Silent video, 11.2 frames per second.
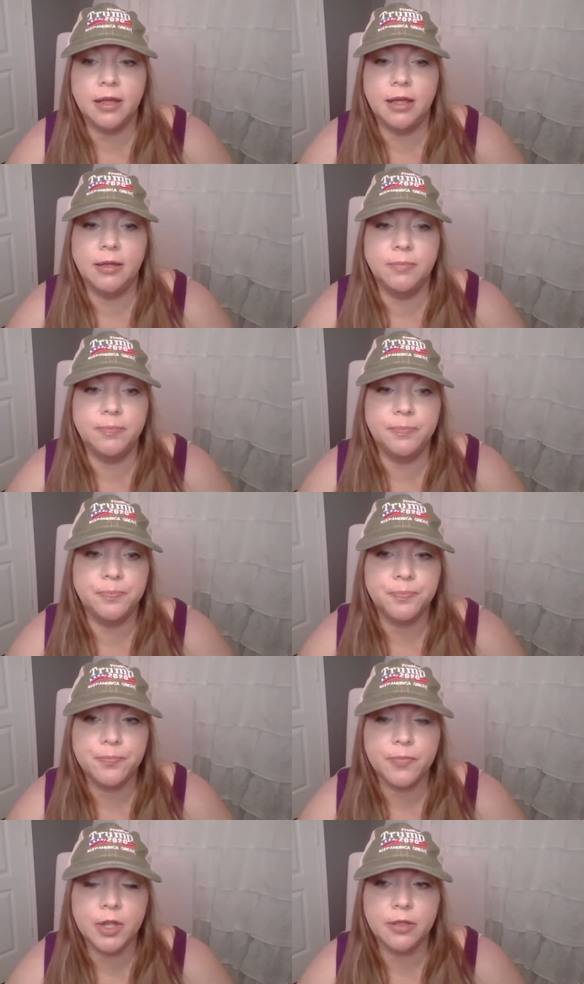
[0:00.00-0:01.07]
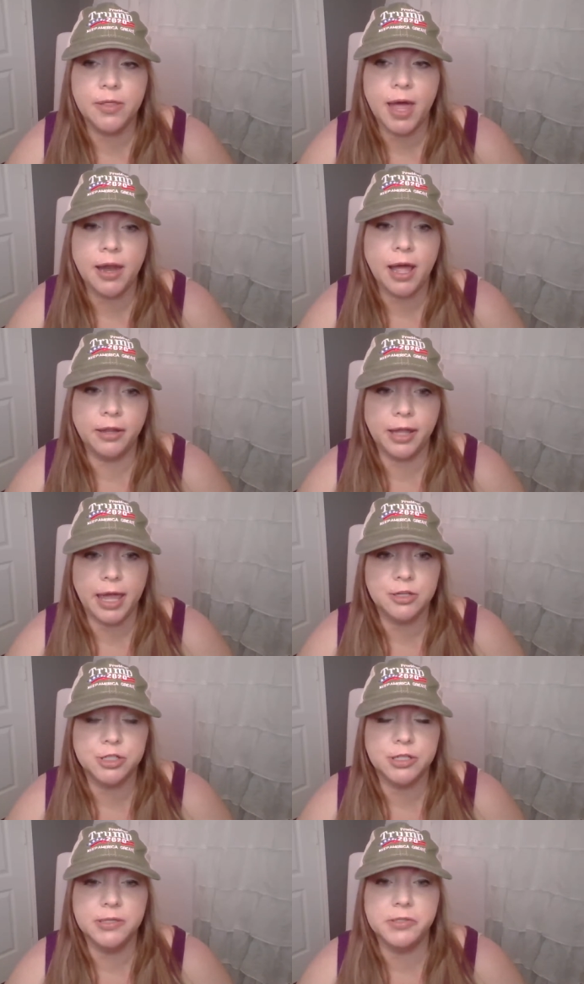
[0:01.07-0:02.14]
um, that
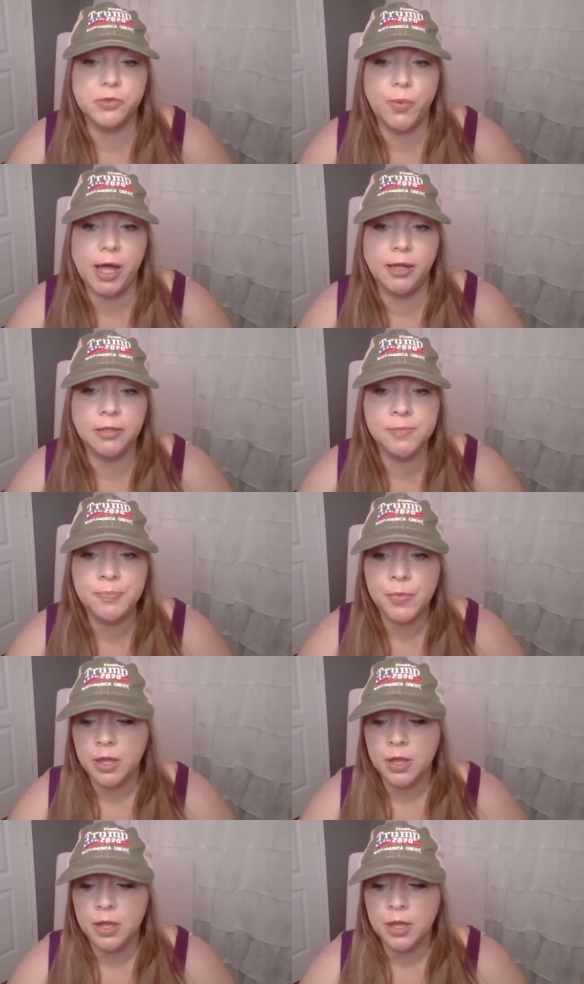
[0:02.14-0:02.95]
allegation as well.